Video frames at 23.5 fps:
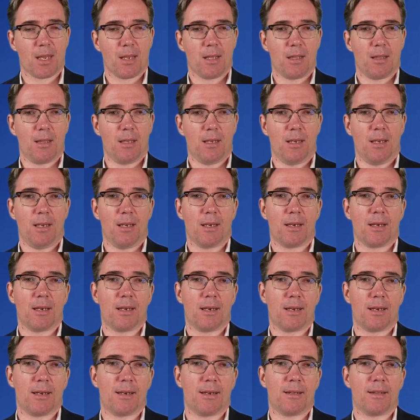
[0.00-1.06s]
the
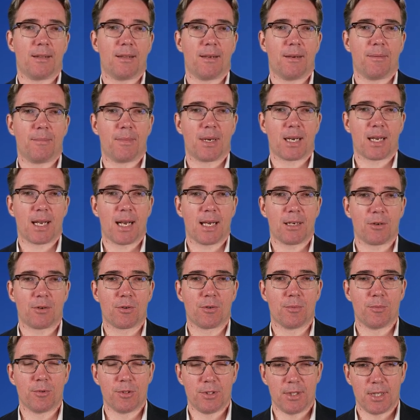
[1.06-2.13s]
Mercado
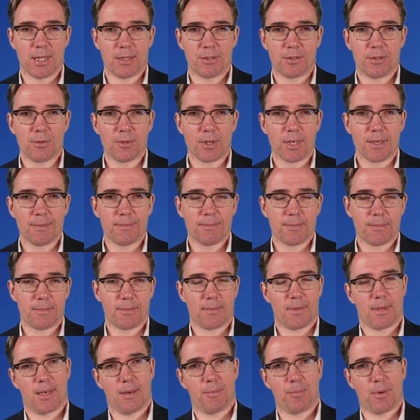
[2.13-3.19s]
Común del Sur,
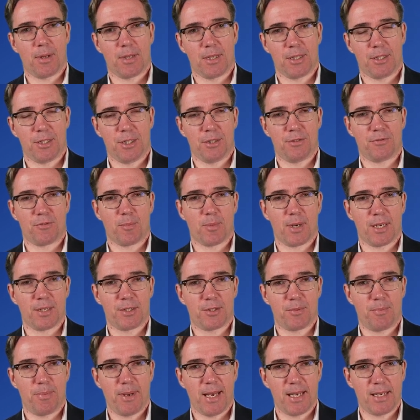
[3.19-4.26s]
apologies for my
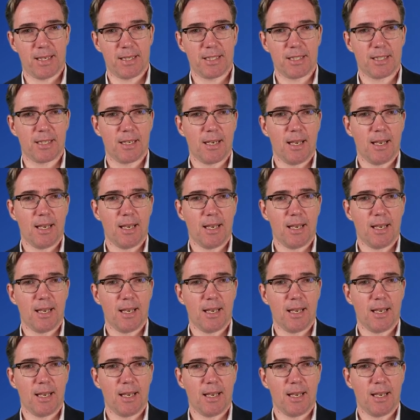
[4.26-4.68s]
Spanish,